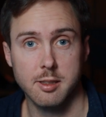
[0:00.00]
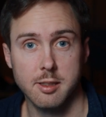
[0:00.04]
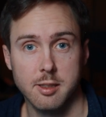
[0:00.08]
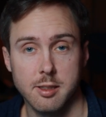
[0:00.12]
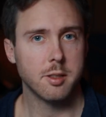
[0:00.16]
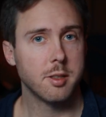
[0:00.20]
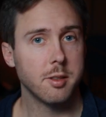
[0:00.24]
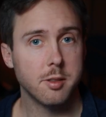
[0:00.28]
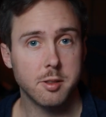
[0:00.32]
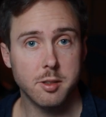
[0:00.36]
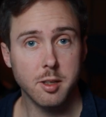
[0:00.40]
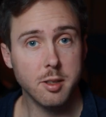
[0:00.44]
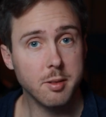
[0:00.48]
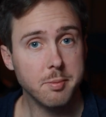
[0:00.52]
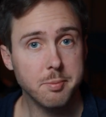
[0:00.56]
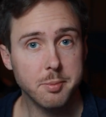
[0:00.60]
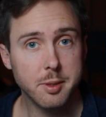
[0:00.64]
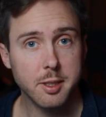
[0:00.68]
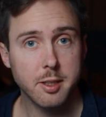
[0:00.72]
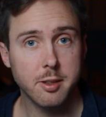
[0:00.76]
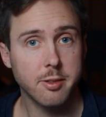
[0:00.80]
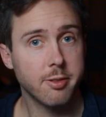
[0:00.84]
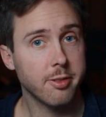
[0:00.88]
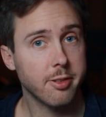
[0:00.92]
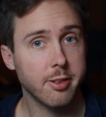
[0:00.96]
So don't
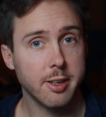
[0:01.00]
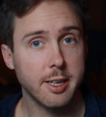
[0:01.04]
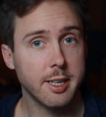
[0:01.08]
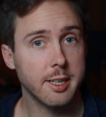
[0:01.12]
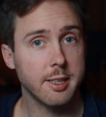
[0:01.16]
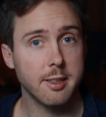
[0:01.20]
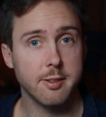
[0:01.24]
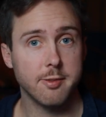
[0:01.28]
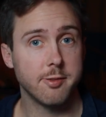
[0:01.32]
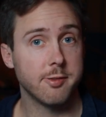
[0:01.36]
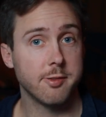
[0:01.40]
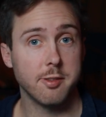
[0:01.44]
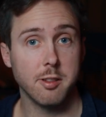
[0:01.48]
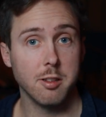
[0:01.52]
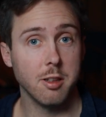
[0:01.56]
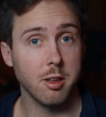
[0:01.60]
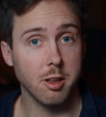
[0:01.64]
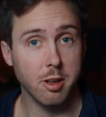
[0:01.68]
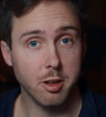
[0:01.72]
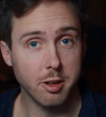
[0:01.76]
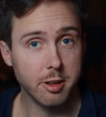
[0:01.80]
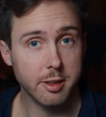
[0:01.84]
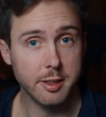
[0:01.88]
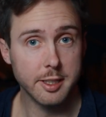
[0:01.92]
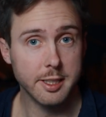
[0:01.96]
be afraid of
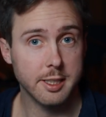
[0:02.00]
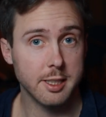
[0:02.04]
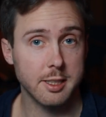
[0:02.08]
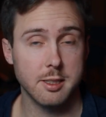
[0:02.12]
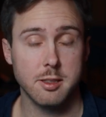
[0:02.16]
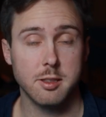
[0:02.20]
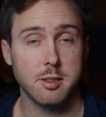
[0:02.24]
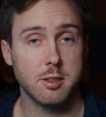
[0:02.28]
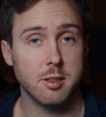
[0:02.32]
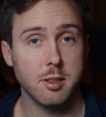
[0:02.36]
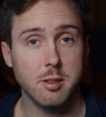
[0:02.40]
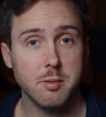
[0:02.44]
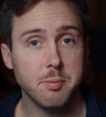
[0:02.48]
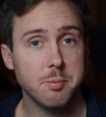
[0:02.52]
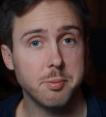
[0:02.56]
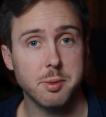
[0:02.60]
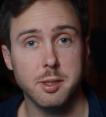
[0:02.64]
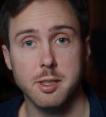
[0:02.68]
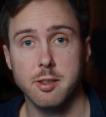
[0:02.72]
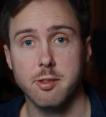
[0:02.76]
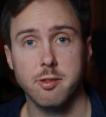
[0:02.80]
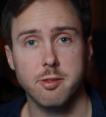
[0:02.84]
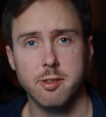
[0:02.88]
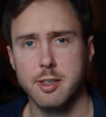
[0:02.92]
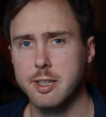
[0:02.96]
learning, and don't
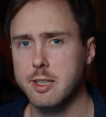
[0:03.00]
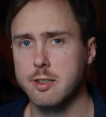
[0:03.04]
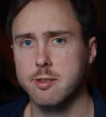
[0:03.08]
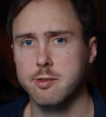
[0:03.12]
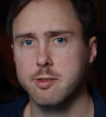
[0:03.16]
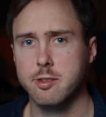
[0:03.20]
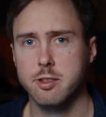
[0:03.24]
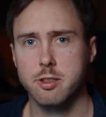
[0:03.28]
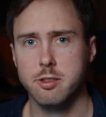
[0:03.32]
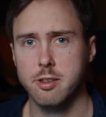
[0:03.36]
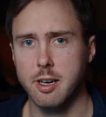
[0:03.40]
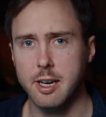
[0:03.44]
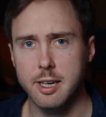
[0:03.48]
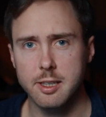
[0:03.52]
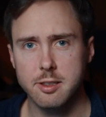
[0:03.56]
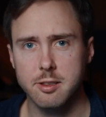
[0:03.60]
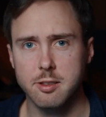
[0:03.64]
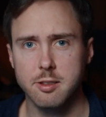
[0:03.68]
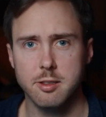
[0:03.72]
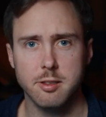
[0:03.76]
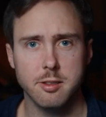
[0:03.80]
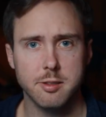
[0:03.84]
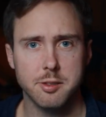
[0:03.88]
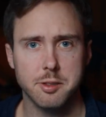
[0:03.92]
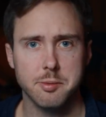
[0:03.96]
be afraid of trying
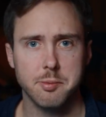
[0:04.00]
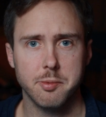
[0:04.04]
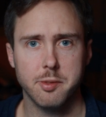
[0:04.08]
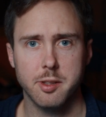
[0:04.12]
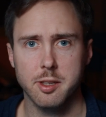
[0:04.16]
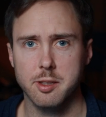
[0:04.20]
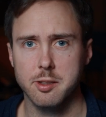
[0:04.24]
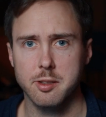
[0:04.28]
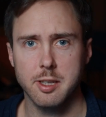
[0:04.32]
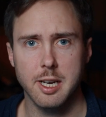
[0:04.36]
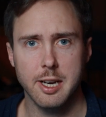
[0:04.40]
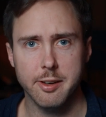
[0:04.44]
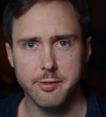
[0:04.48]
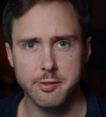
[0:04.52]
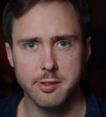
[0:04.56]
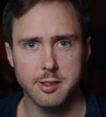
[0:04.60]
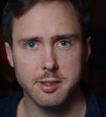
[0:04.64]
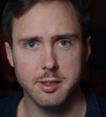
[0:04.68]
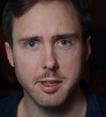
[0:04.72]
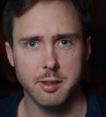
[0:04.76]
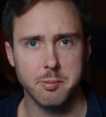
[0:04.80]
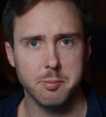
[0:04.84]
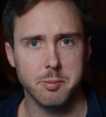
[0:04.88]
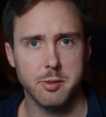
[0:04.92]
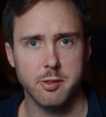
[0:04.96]
to do something you haven't
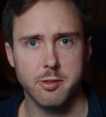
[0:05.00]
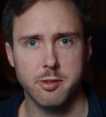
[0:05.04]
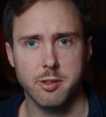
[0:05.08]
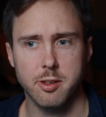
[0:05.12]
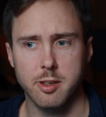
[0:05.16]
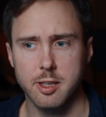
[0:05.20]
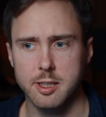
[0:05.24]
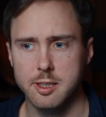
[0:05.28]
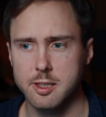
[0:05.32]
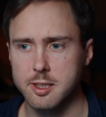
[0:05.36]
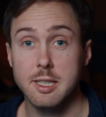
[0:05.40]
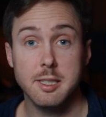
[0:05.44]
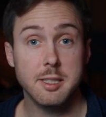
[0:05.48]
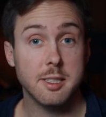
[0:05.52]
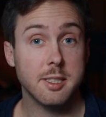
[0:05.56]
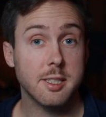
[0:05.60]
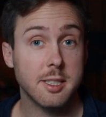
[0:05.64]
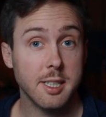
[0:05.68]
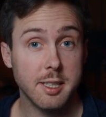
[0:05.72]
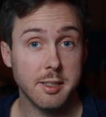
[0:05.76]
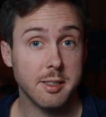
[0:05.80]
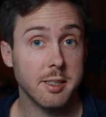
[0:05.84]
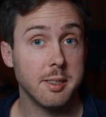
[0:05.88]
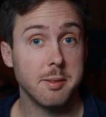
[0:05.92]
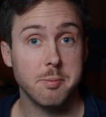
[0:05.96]
done before. And
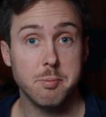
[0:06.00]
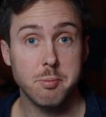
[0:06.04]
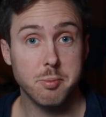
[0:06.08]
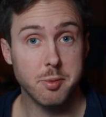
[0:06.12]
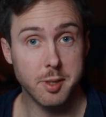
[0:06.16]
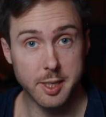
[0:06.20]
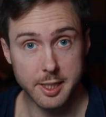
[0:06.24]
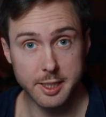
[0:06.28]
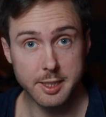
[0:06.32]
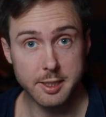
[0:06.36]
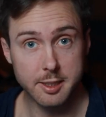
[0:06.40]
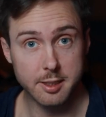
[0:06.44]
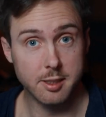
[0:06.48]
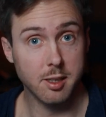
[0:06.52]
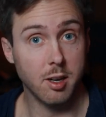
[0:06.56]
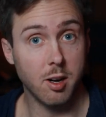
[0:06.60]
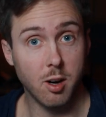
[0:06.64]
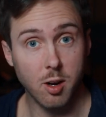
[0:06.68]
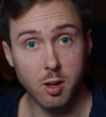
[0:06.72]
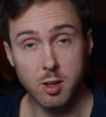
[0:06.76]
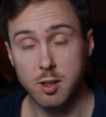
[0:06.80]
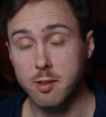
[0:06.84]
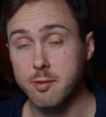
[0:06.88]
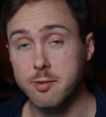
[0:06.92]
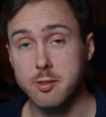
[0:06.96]
instead, embrace
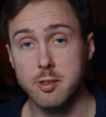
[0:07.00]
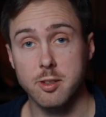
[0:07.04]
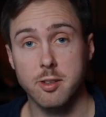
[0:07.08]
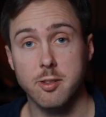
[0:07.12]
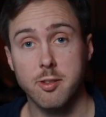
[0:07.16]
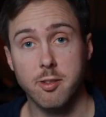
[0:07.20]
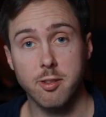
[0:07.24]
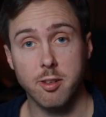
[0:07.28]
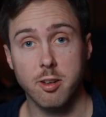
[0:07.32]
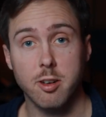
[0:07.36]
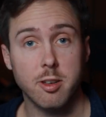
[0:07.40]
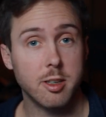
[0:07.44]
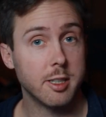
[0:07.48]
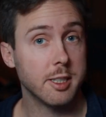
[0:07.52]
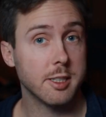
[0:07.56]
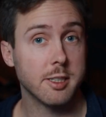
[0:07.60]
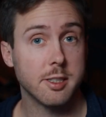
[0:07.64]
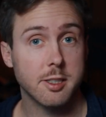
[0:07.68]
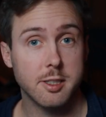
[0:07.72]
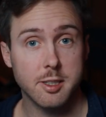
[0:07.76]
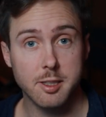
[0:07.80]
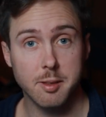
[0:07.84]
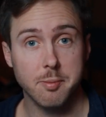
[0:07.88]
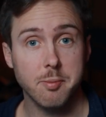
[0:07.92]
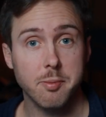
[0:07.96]
all of your flaws,
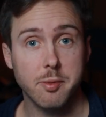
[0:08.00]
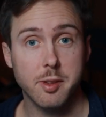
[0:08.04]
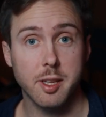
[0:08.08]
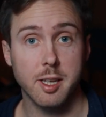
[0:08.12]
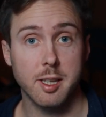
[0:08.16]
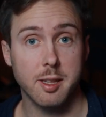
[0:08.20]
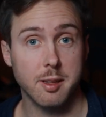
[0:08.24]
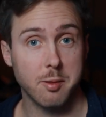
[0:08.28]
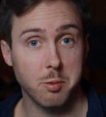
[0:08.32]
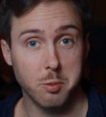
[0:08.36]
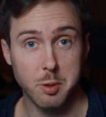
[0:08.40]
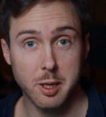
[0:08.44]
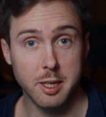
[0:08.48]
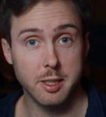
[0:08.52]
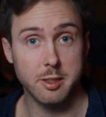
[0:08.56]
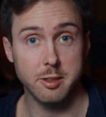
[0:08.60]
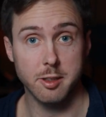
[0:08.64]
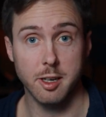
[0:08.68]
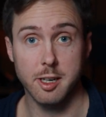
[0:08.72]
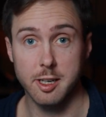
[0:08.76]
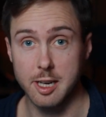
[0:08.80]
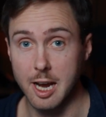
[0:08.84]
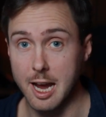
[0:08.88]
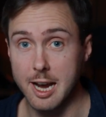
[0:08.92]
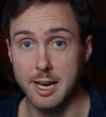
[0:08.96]
something where
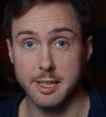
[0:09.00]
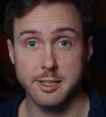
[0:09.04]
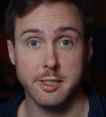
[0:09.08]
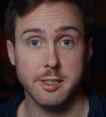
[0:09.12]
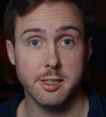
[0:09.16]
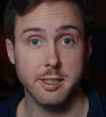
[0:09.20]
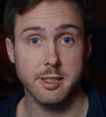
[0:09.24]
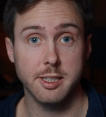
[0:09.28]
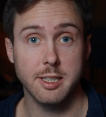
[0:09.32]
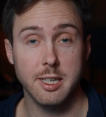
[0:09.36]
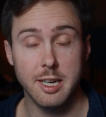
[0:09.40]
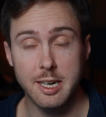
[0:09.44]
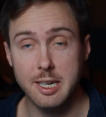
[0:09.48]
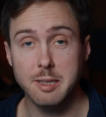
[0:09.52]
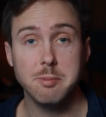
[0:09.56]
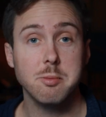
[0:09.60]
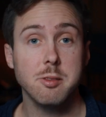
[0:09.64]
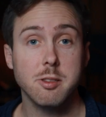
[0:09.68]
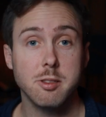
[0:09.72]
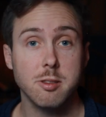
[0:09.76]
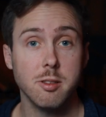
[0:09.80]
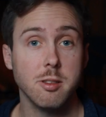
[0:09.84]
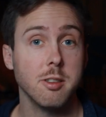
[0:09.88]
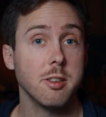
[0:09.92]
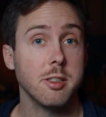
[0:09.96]
you actually are able
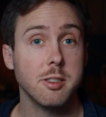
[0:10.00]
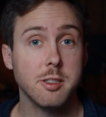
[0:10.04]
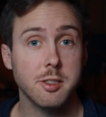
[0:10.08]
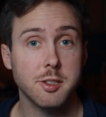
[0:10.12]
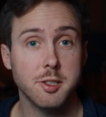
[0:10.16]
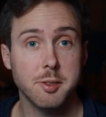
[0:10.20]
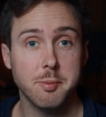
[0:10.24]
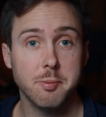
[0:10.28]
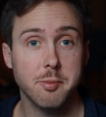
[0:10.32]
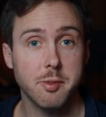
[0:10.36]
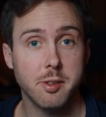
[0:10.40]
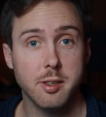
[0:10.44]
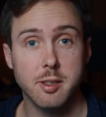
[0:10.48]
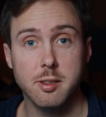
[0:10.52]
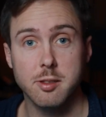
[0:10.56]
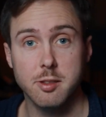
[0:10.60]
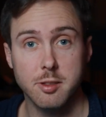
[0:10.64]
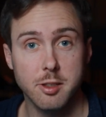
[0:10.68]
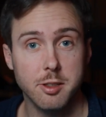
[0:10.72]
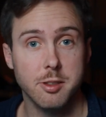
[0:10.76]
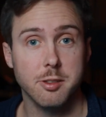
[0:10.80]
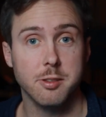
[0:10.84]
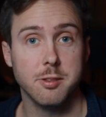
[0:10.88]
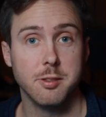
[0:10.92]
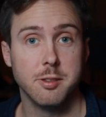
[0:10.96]
to learn something
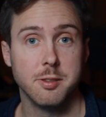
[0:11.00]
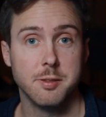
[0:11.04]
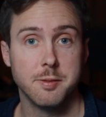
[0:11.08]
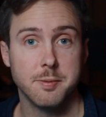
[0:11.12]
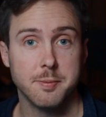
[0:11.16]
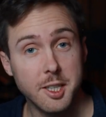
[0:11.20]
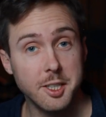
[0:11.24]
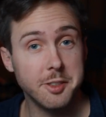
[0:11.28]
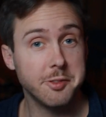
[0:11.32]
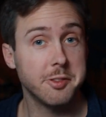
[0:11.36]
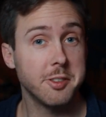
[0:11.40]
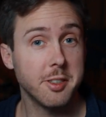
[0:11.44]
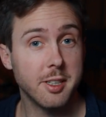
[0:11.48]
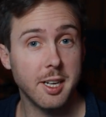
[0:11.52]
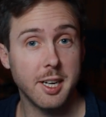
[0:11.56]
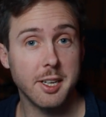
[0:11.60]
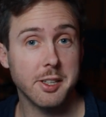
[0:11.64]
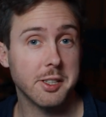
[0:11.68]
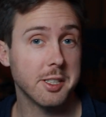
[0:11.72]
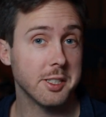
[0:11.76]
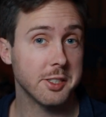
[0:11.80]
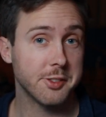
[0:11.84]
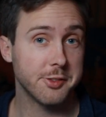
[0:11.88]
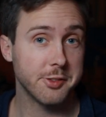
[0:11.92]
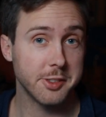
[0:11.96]
new. If you like
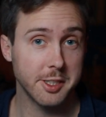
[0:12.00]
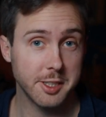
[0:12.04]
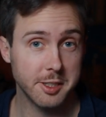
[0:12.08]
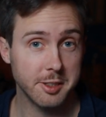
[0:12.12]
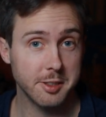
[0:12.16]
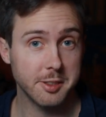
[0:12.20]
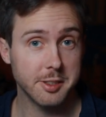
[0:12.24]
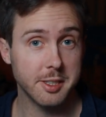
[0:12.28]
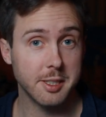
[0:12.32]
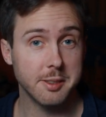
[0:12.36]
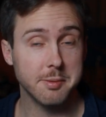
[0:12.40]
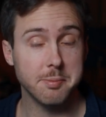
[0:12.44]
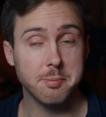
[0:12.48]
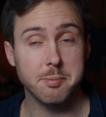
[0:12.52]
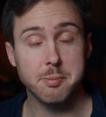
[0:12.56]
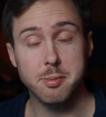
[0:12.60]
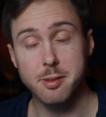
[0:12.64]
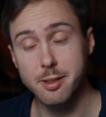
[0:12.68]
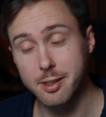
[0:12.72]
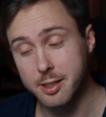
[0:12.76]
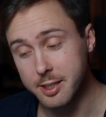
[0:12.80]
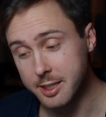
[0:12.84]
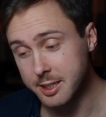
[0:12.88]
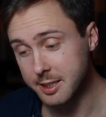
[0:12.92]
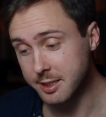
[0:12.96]
this video, then
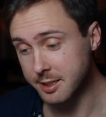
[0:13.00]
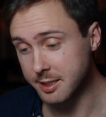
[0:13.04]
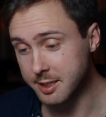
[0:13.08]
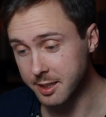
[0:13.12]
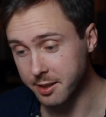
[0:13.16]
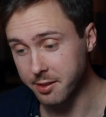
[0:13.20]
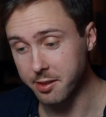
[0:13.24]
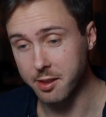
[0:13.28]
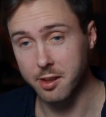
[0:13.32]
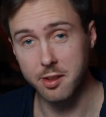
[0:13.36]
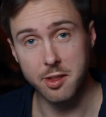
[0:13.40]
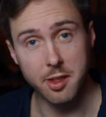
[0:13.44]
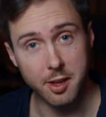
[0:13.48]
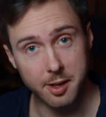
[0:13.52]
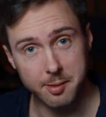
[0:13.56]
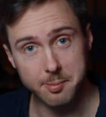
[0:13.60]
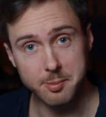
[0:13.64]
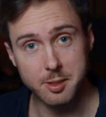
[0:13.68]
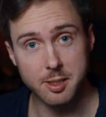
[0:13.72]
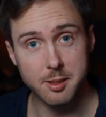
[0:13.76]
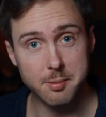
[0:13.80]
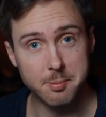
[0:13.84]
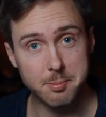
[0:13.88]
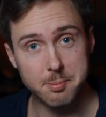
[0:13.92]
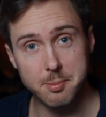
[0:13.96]
please hit the
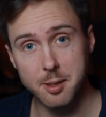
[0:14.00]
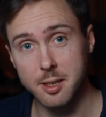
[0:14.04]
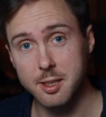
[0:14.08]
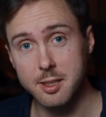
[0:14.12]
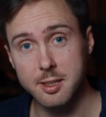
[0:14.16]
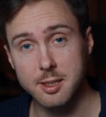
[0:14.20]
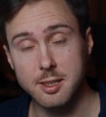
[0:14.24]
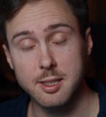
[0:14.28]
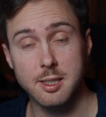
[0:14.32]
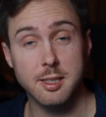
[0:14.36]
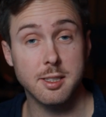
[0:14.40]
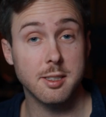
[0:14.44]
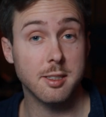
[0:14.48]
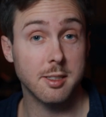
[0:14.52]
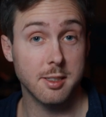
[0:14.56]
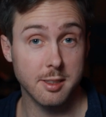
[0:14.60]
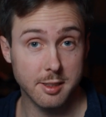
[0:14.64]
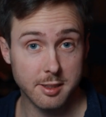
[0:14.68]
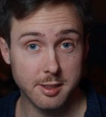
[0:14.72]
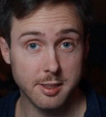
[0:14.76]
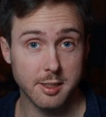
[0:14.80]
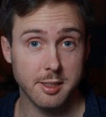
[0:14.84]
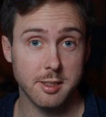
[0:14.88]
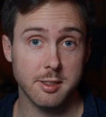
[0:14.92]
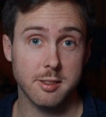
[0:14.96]
thumbs up button and
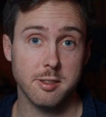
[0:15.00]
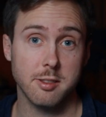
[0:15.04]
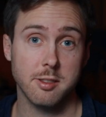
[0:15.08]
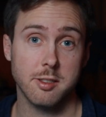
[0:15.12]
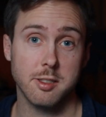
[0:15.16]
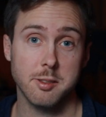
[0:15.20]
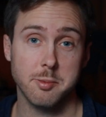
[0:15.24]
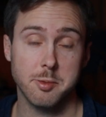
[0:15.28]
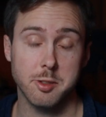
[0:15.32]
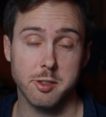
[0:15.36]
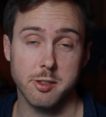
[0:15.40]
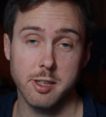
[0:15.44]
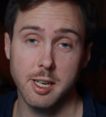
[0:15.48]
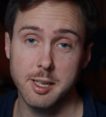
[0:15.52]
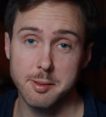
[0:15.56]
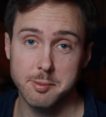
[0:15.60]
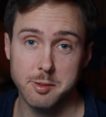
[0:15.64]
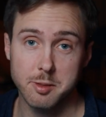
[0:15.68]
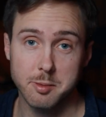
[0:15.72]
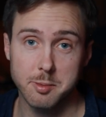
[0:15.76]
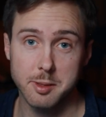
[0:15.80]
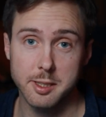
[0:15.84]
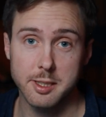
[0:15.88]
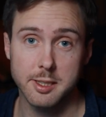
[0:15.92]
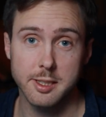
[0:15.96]
consider to subscribe
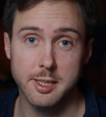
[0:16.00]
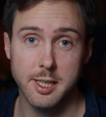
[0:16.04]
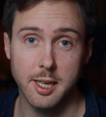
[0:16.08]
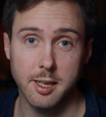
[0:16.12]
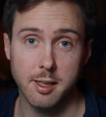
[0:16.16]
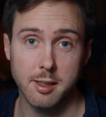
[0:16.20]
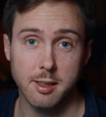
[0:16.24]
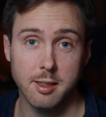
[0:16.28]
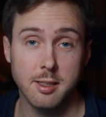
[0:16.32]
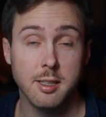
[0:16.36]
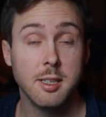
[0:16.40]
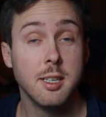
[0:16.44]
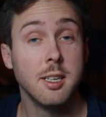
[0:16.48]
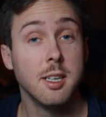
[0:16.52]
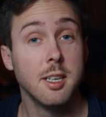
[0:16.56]
to my channel.